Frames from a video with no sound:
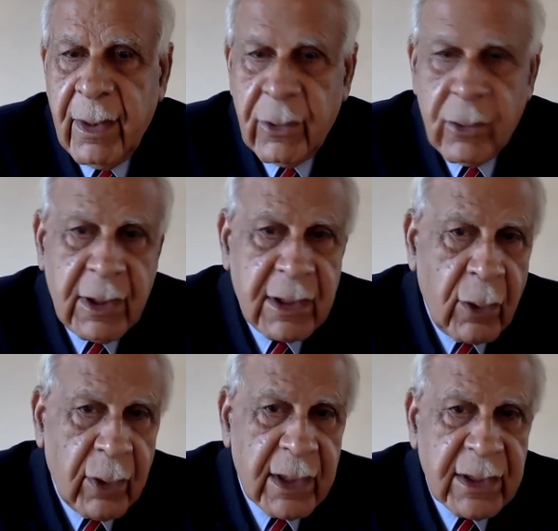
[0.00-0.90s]
So they say,
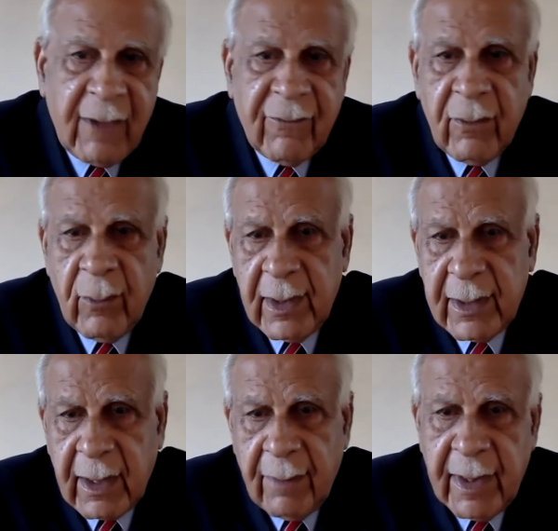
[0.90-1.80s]
okay, Chevron will
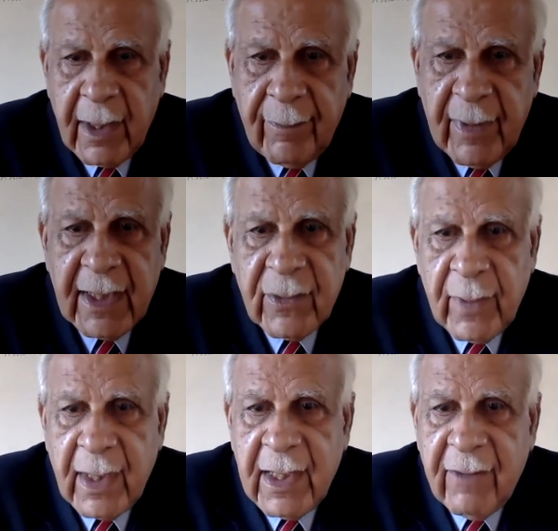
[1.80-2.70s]
come in our place,
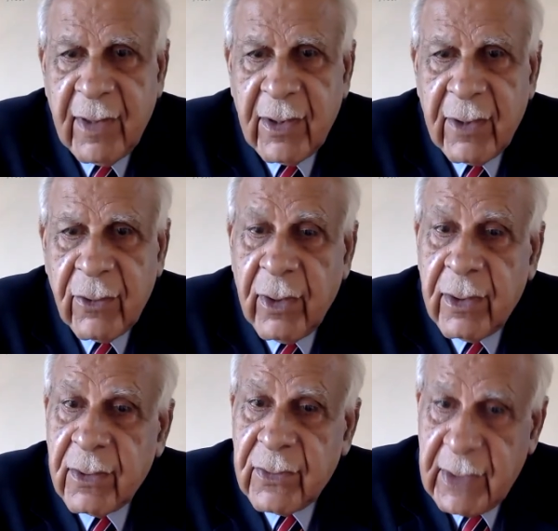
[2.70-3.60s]
we are leaving and
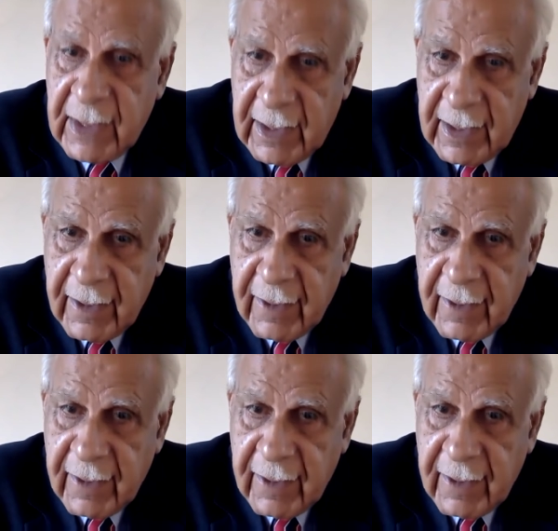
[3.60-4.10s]
going to Australia.